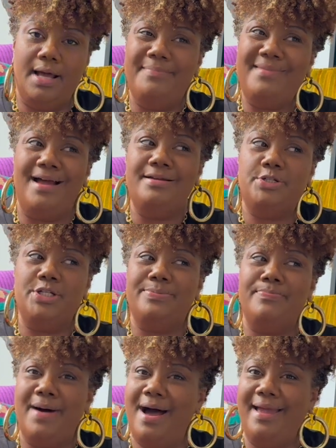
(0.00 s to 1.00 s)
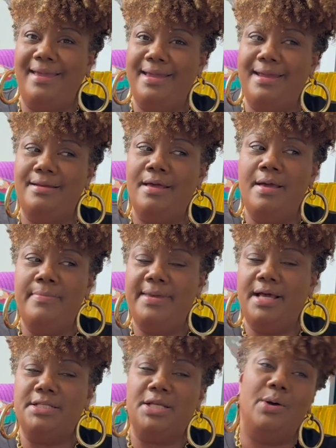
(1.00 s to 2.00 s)
I'm not just buying it
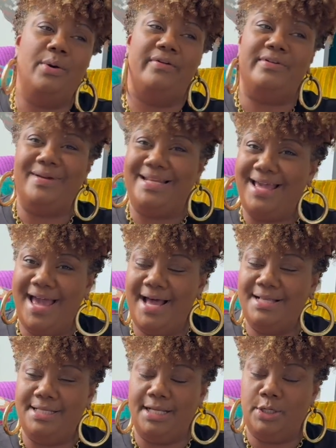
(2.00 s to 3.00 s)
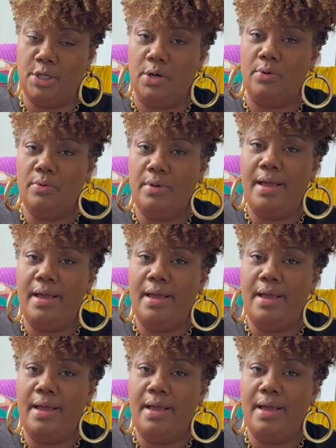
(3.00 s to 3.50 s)
because everybody has it. No.